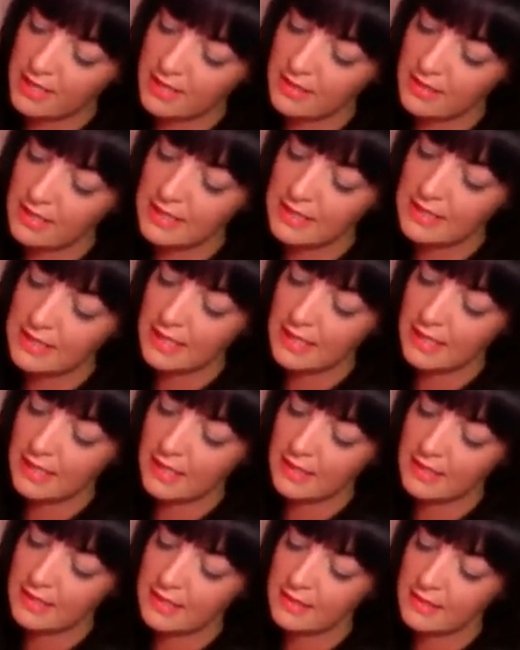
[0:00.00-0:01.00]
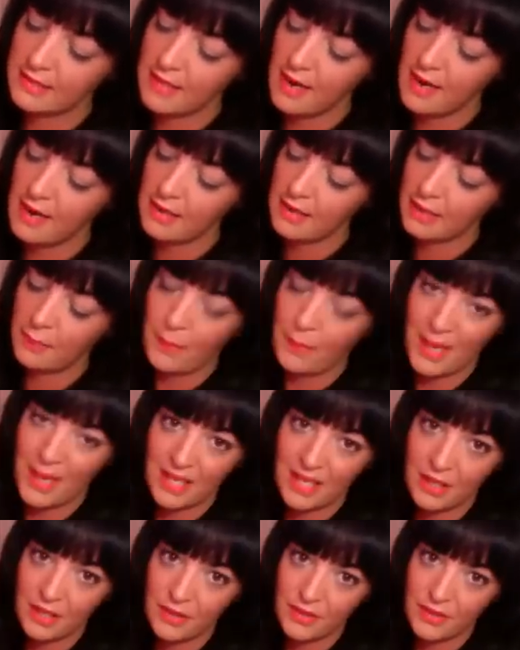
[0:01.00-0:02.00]
So this is like a dark
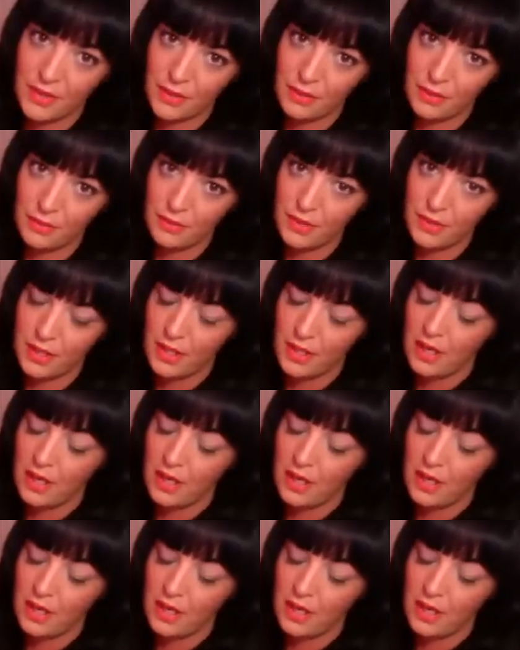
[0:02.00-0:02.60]
pink nude,